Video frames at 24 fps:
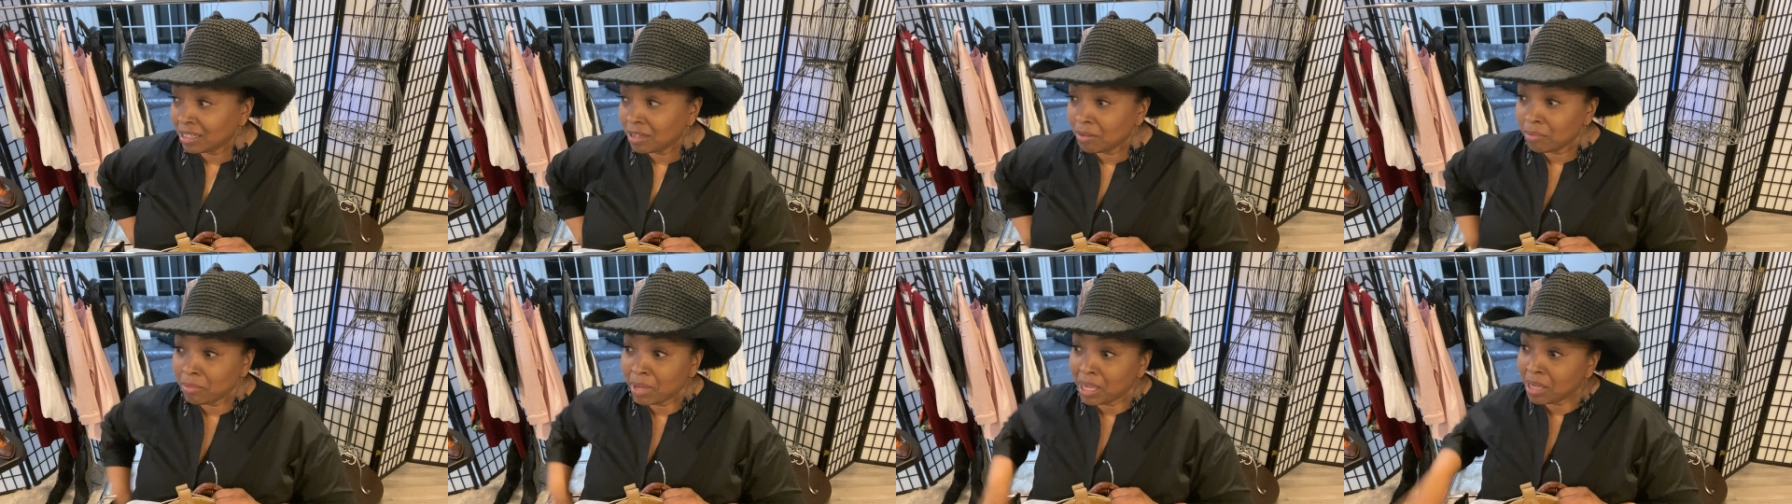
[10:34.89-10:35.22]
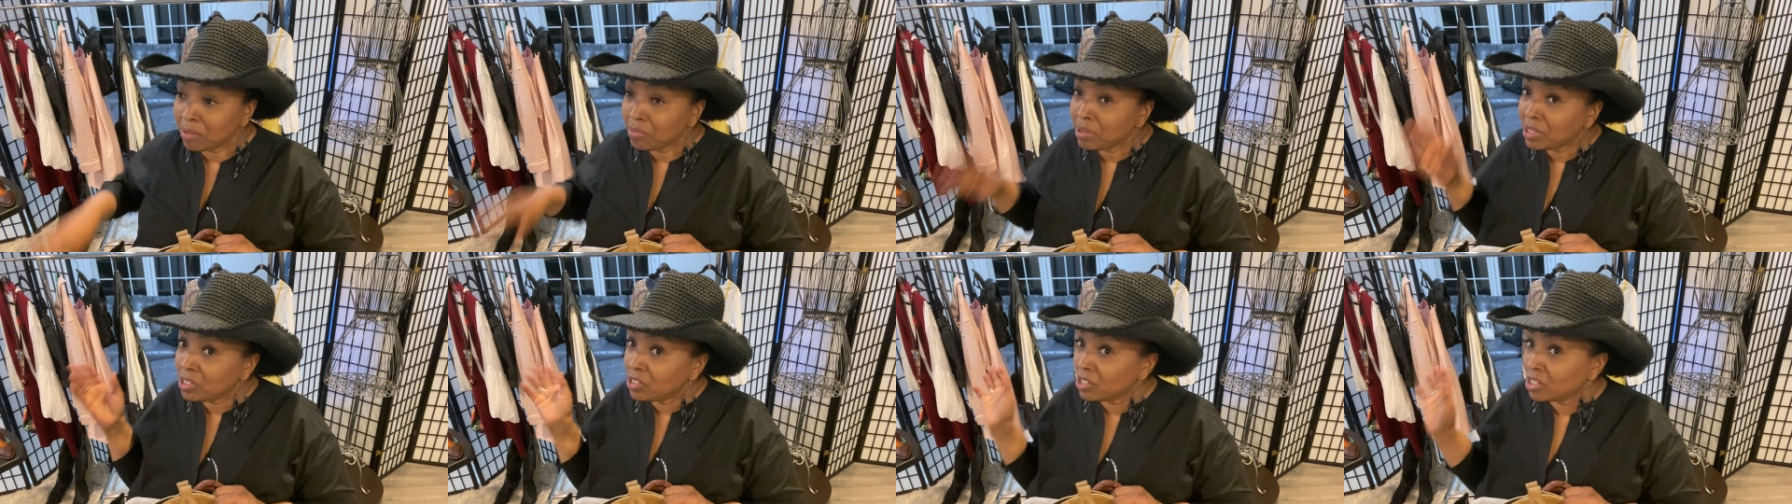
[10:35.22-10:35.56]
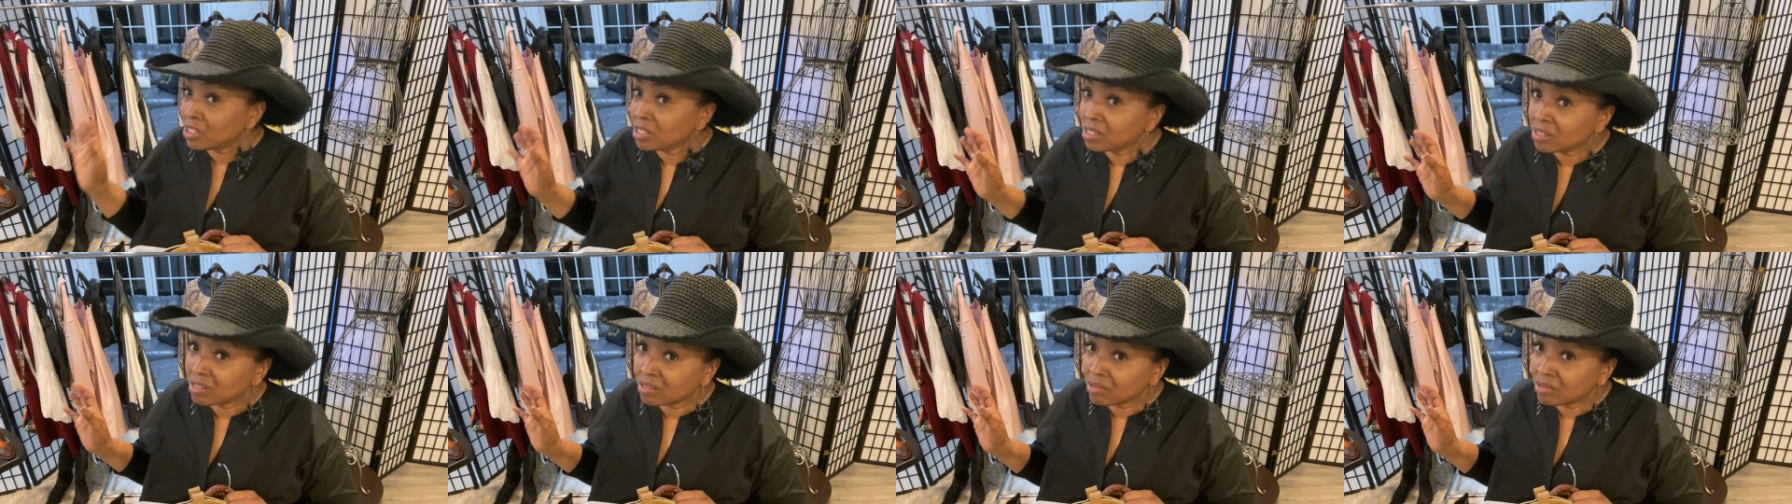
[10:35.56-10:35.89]
Maybe
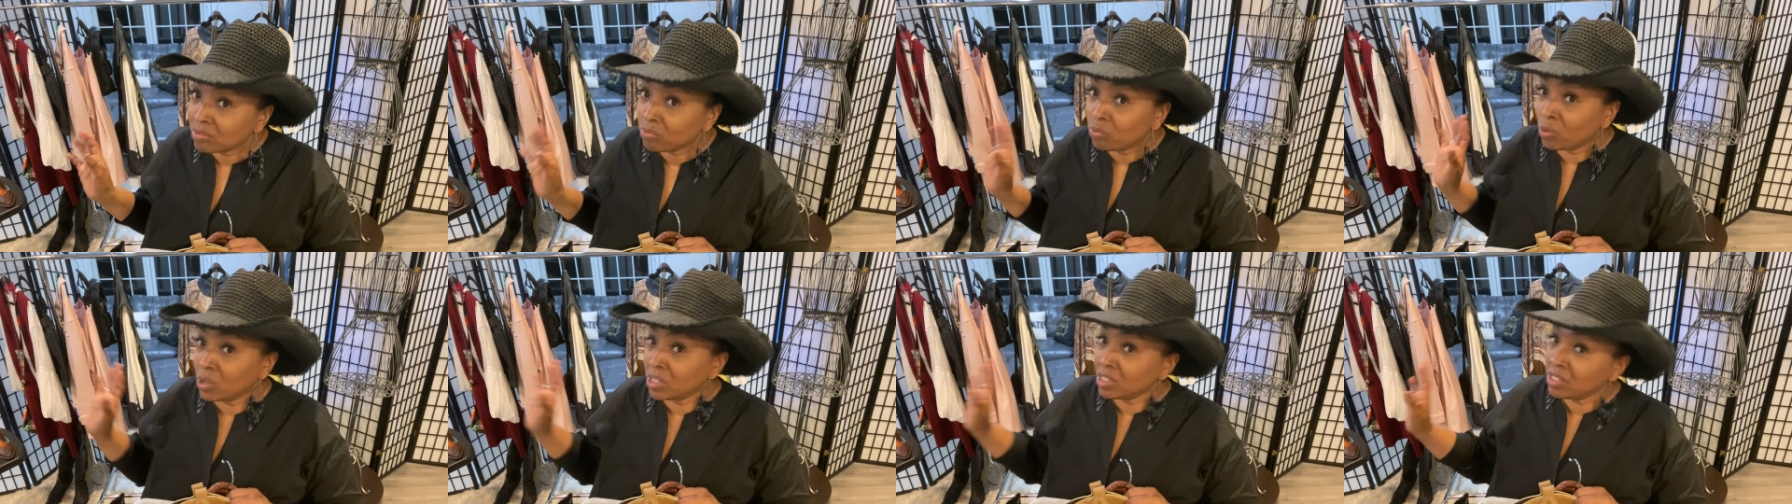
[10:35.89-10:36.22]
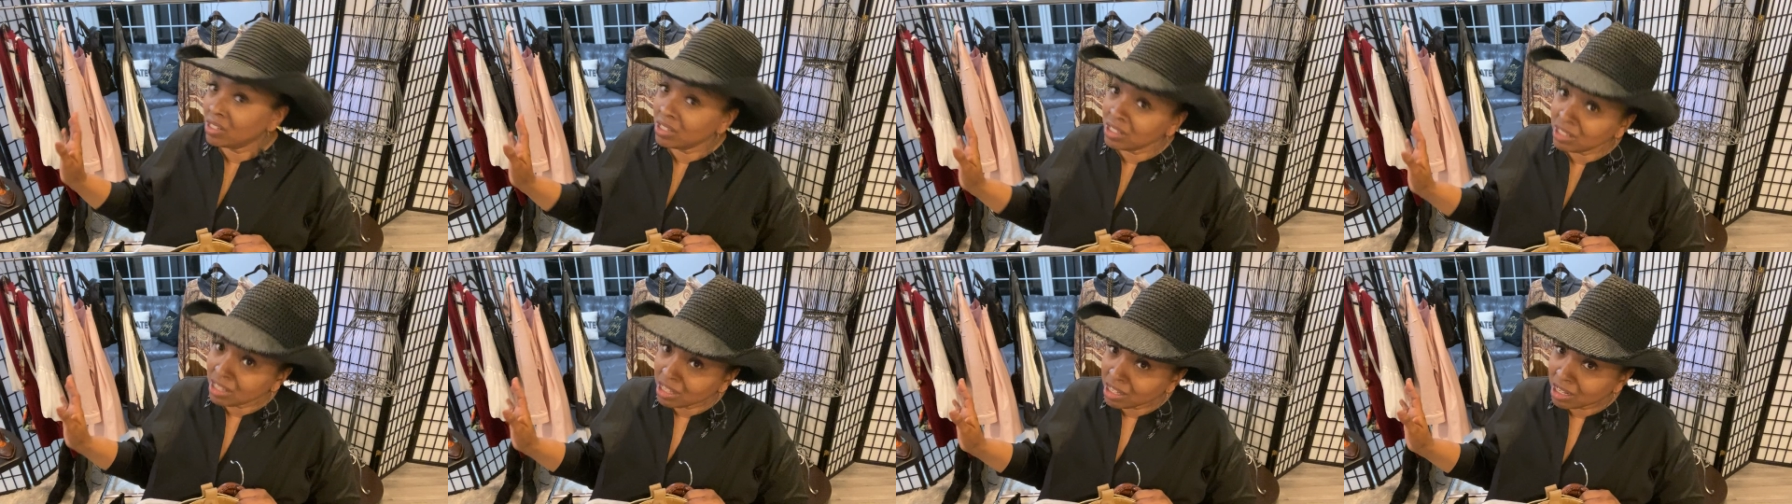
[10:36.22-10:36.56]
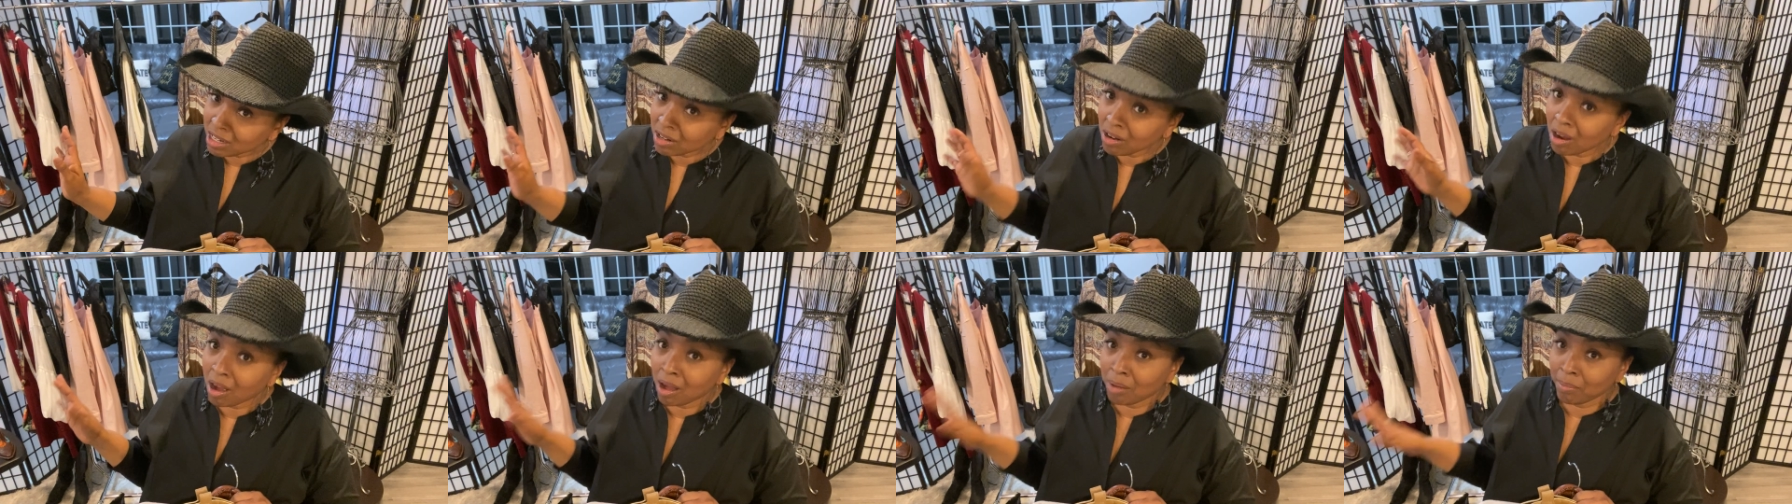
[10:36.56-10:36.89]
just once a
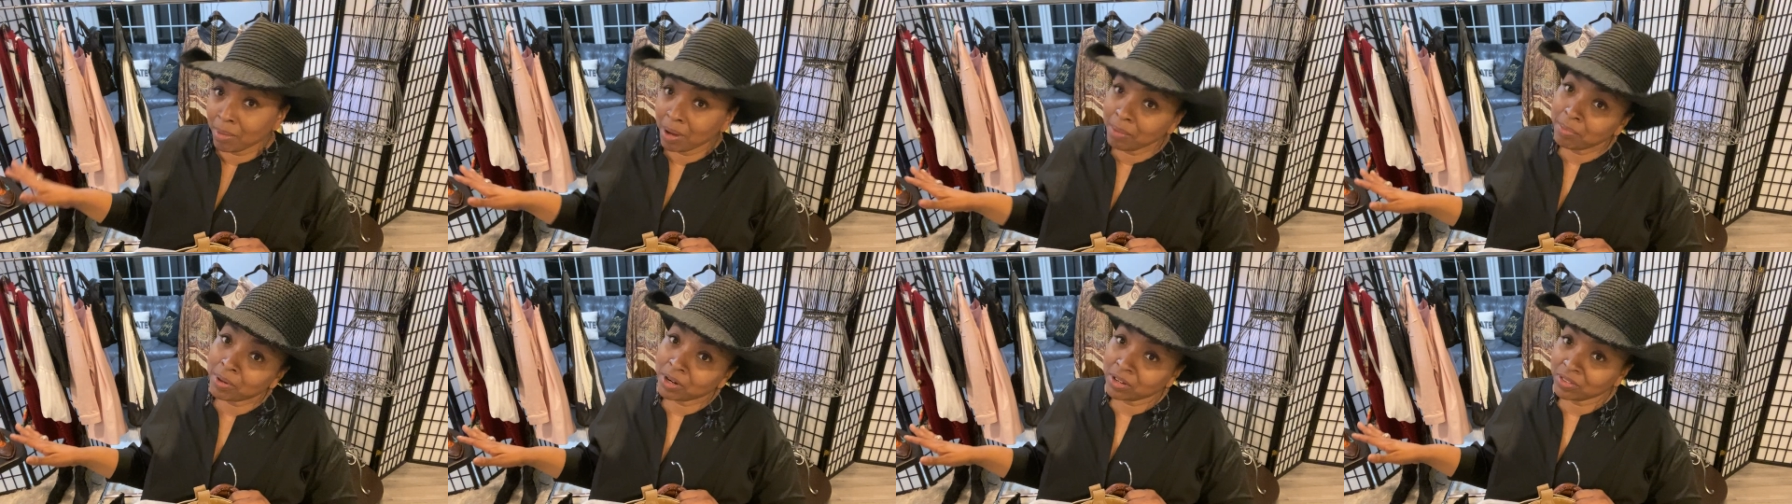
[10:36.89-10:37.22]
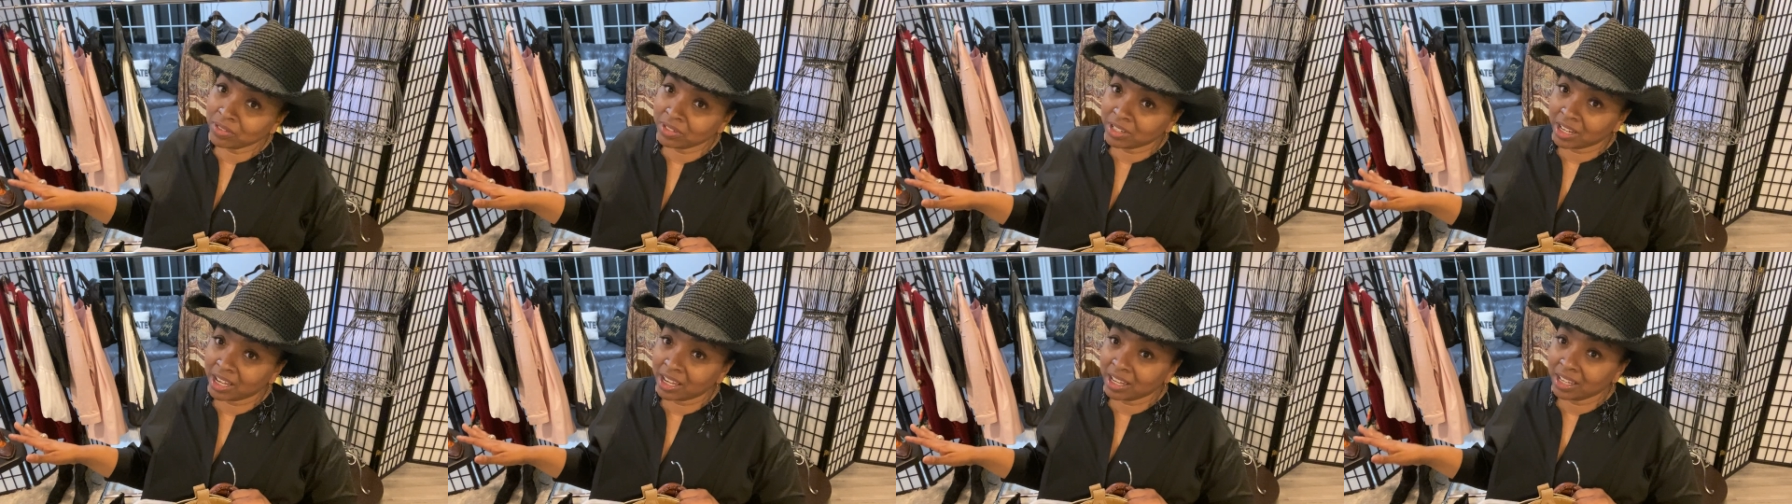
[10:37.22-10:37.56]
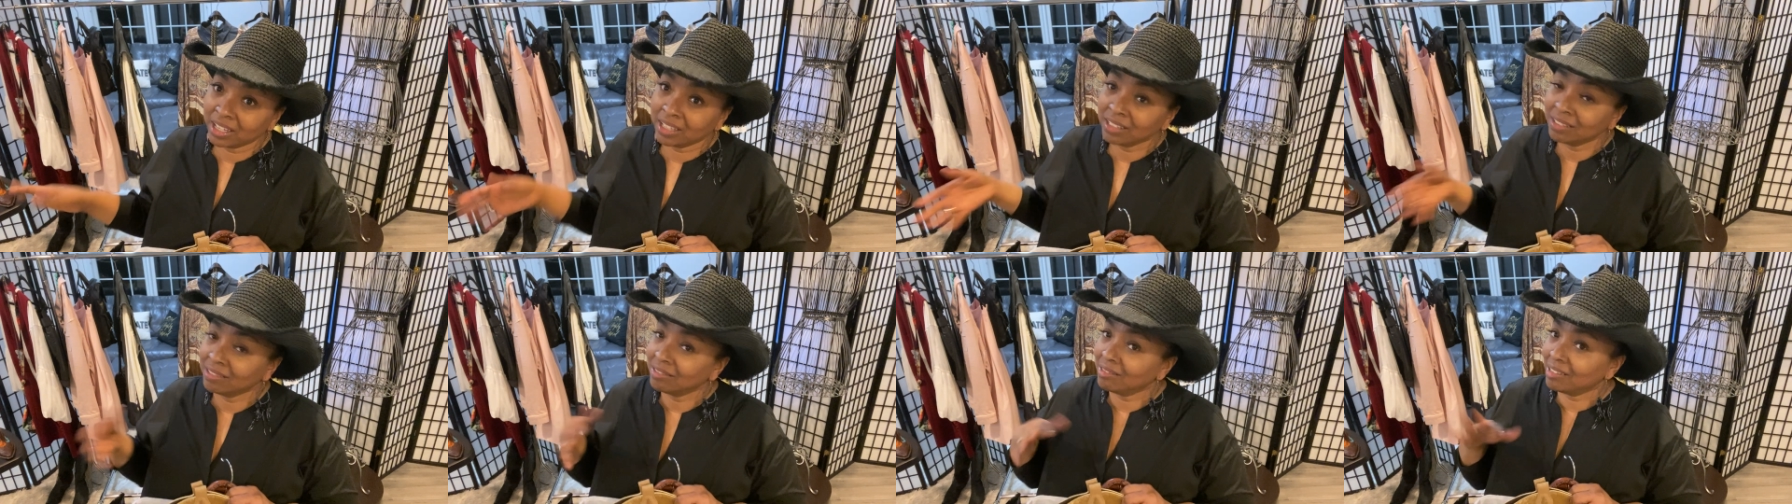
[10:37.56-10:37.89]
year on my
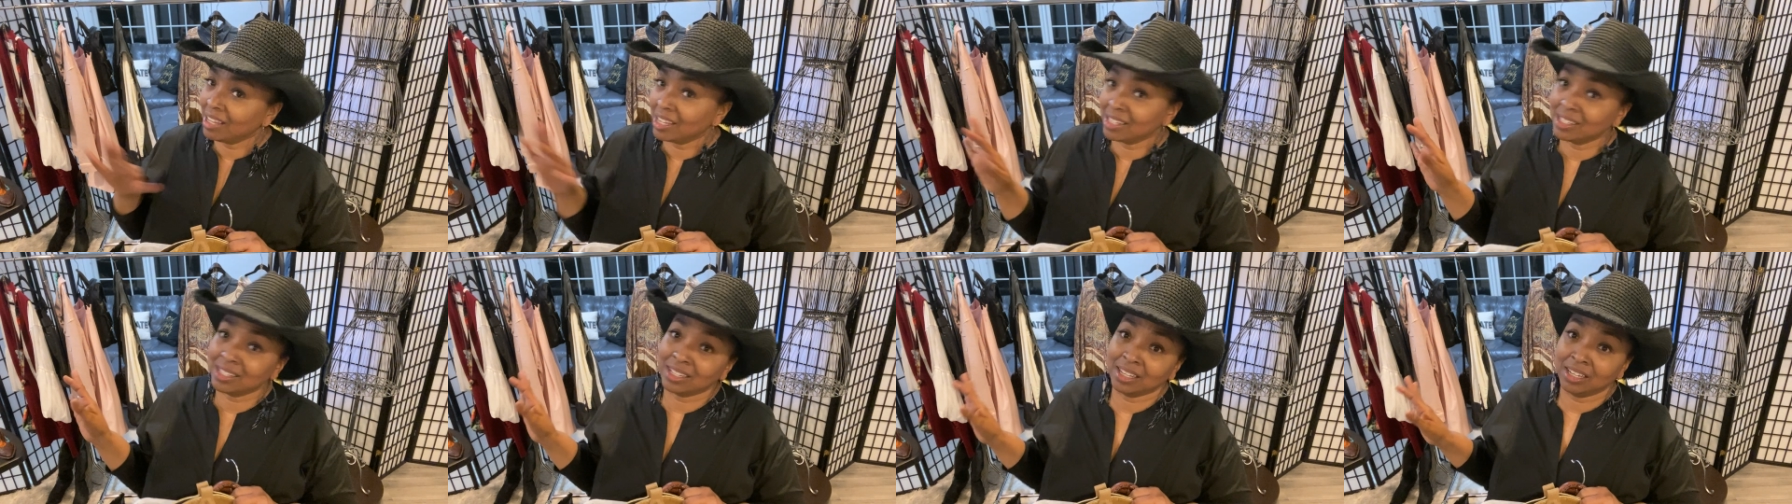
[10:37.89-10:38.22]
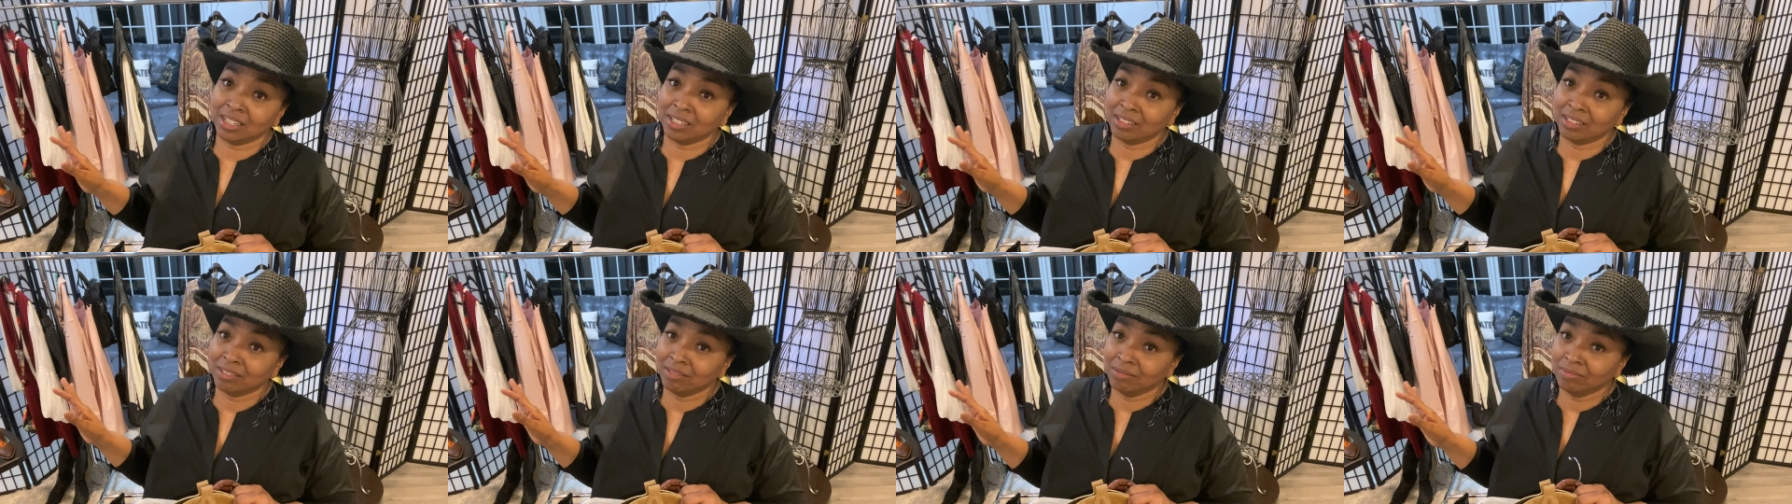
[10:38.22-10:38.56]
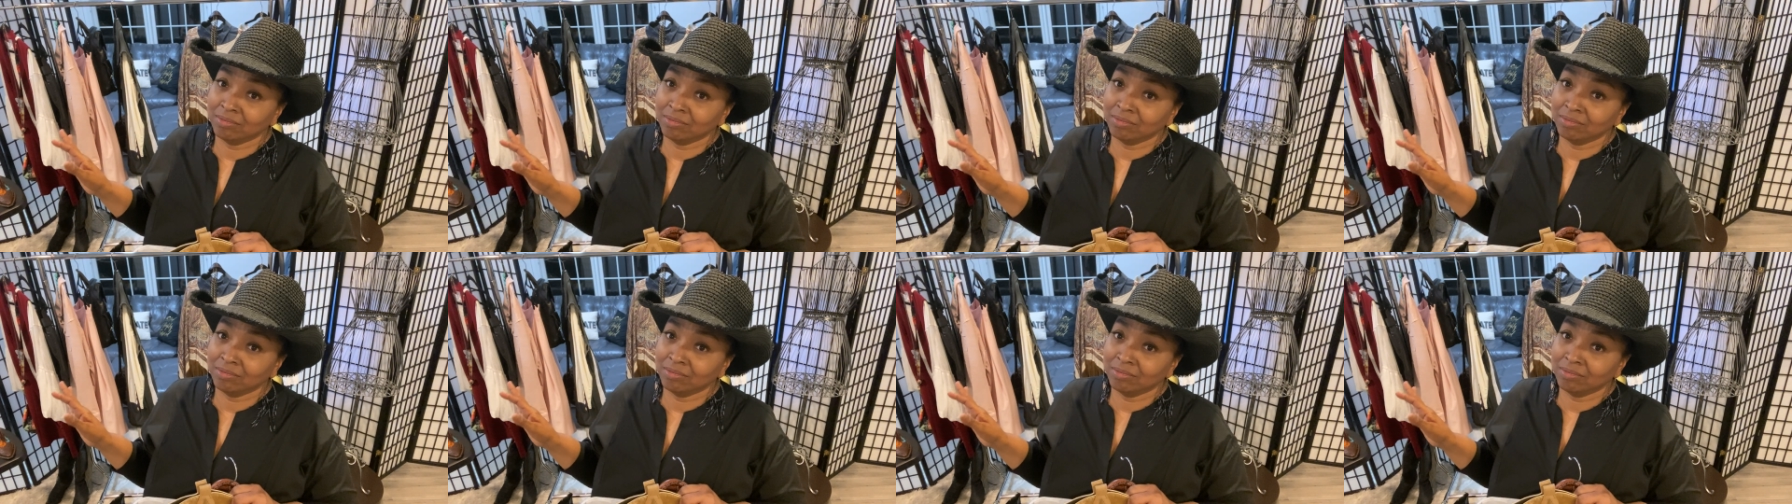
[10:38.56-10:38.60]
birthday. That's it.